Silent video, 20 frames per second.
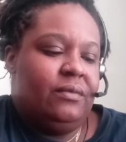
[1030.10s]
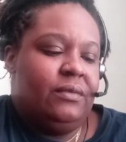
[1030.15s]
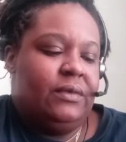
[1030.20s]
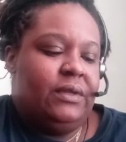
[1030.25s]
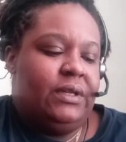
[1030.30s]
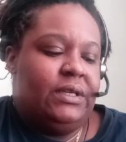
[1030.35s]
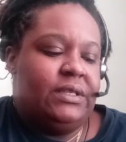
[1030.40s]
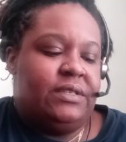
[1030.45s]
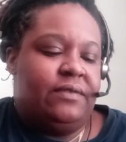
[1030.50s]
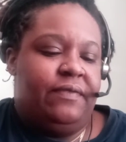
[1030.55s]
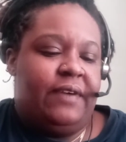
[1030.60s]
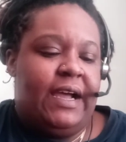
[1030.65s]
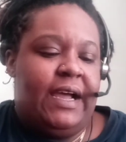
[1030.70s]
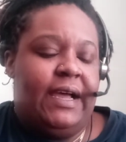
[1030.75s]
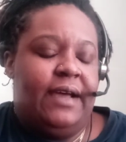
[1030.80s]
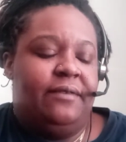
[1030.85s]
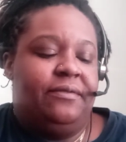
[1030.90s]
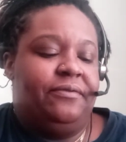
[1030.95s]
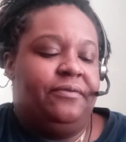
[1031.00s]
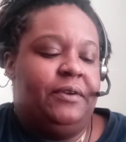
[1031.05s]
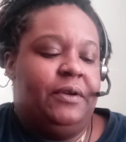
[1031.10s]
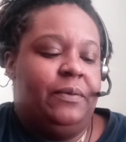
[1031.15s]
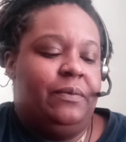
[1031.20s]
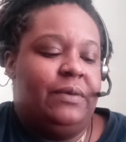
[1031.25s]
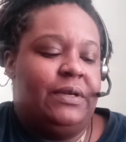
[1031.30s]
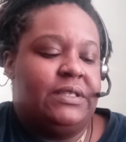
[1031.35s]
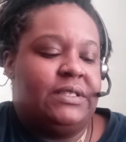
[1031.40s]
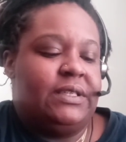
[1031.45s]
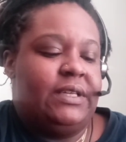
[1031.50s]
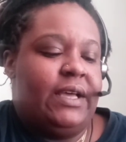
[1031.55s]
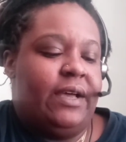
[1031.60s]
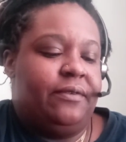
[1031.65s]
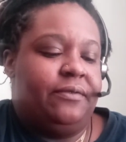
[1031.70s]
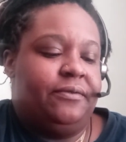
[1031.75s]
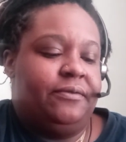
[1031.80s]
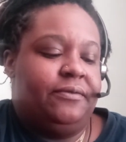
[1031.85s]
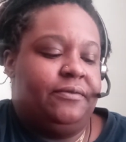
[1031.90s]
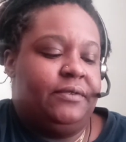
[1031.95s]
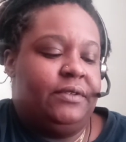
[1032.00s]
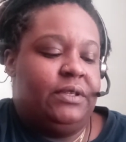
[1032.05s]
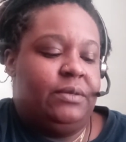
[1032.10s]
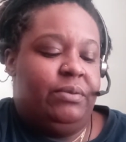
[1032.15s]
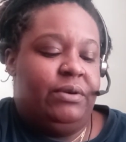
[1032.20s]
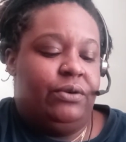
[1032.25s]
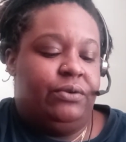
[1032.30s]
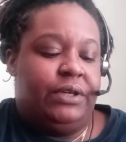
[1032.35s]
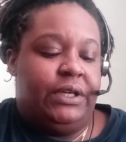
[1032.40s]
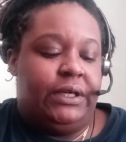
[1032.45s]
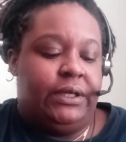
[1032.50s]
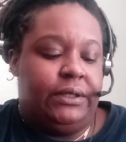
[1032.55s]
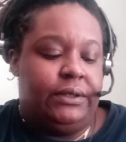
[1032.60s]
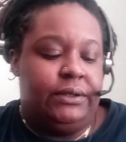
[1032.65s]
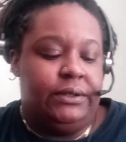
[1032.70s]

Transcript: His divine fem has left the building.